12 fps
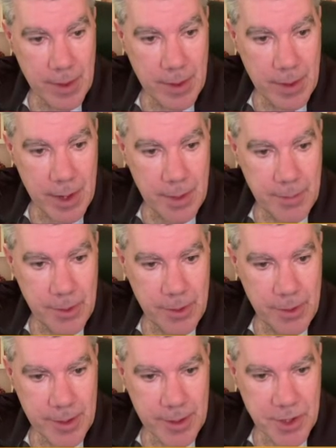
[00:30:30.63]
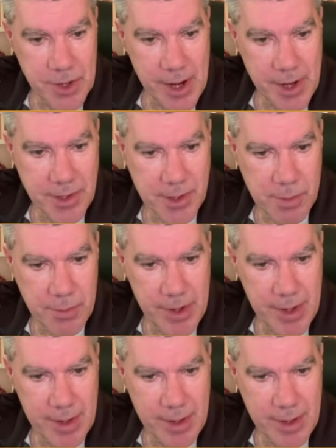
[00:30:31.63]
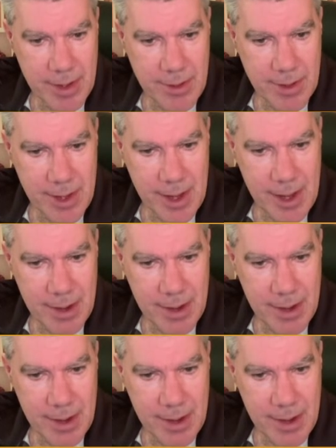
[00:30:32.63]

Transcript: Uphold exchange is big in the UK.